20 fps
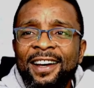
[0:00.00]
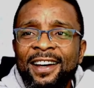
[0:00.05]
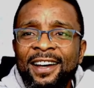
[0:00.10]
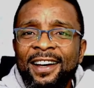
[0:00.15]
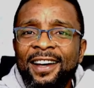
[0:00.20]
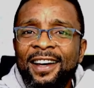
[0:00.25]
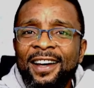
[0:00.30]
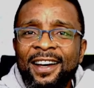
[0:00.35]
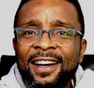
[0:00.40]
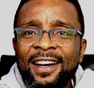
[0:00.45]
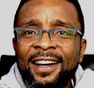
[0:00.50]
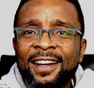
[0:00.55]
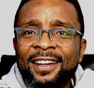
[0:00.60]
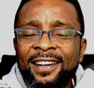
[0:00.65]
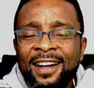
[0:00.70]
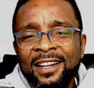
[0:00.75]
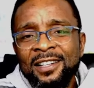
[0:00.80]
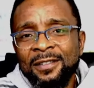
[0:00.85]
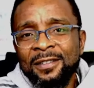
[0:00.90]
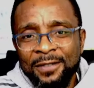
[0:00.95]

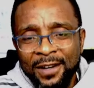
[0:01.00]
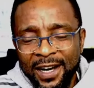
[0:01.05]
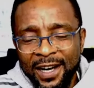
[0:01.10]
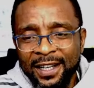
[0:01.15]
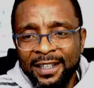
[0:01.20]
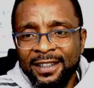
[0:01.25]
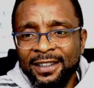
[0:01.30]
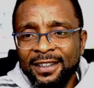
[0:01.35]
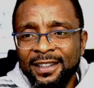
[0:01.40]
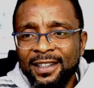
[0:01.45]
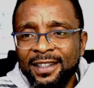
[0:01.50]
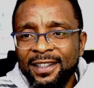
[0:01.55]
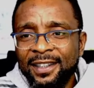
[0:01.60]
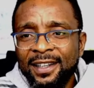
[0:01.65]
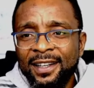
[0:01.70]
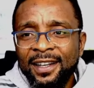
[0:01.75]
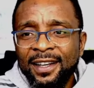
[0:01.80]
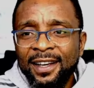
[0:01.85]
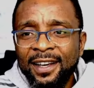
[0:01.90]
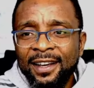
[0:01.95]
That's fine.
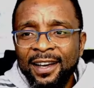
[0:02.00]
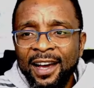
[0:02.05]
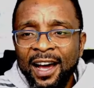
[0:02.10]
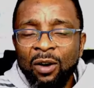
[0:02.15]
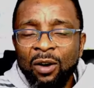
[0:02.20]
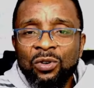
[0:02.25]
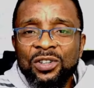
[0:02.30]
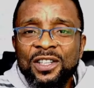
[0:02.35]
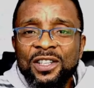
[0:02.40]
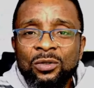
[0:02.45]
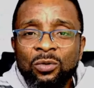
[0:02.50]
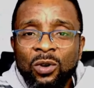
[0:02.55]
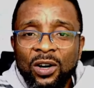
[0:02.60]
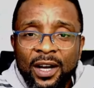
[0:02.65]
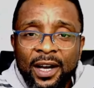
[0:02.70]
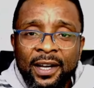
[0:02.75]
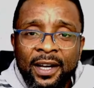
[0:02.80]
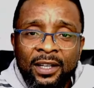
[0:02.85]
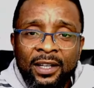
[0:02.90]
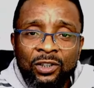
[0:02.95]
I will see what I
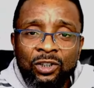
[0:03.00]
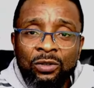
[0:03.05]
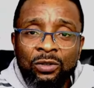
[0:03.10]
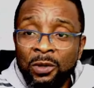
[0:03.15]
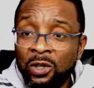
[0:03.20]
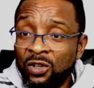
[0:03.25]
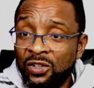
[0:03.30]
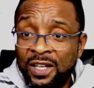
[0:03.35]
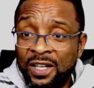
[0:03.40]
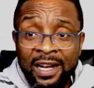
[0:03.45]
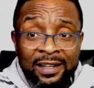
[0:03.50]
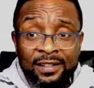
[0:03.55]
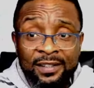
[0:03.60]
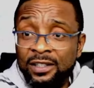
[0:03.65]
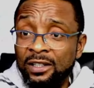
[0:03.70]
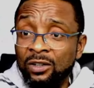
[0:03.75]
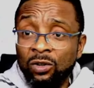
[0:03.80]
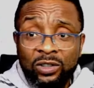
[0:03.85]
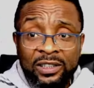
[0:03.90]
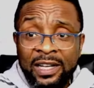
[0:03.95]
can do. Because that's
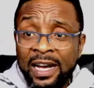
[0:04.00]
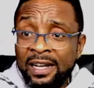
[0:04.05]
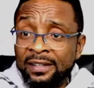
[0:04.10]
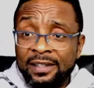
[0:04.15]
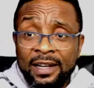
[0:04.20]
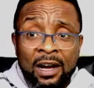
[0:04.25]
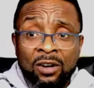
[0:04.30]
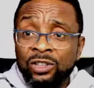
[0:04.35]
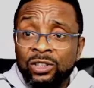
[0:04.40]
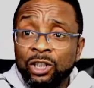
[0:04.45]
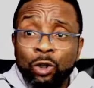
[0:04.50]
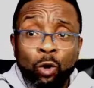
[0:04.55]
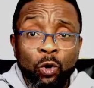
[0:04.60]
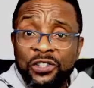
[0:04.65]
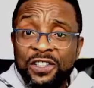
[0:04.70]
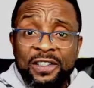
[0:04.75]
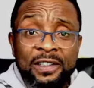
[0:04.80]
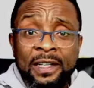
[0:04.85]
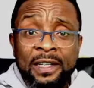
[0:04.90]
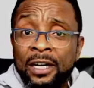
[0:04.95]
how the whole
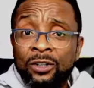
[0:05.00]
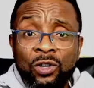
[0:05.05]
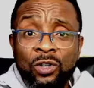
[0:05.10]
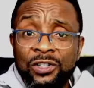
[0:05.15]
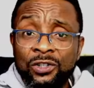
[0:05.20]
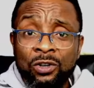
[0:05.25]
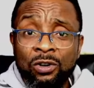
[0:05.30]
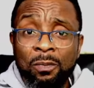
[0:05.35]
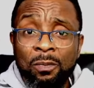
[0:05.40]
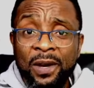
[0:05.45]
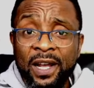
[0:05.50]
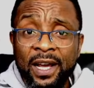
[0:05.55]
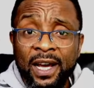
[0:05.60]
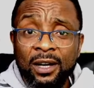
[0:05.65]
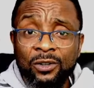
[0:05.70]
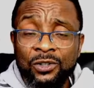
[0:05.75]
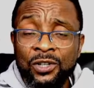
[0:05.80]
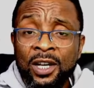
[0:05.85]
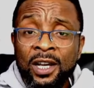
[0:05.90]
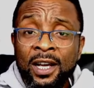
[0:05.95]
scenario is going to play
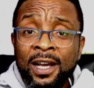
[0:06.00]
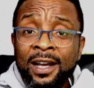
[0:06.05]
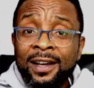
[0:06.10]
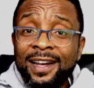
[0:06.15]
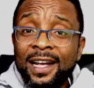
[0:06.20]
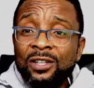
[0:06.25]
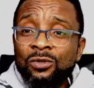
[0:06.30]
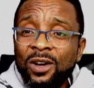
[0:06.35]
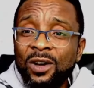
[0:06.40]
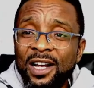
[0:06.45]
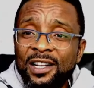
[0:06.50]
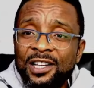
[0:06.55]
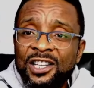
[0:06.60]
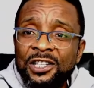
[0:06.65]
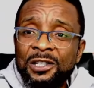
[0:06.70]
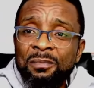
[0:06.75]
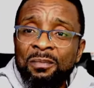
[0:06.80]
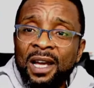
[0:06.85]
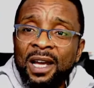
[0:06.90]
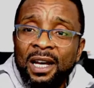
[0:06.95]
out. That's what I
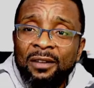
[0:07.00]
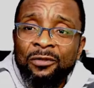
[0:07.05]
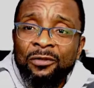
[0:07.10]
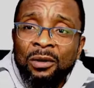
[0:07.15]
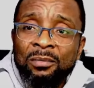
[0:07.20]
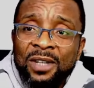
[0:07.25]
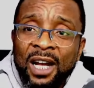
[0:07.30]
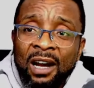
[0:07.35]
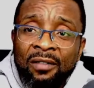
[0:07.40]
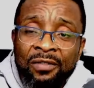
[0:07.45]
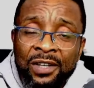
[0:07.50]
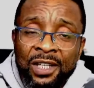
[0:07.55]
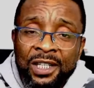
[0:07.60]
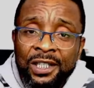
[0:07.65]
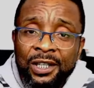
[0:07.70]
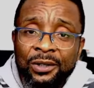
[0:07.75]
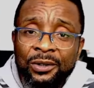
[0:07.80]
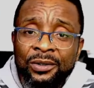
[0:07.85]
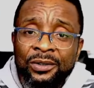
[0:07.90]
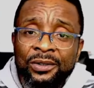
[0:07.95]
smell from that
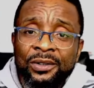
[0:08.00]
video.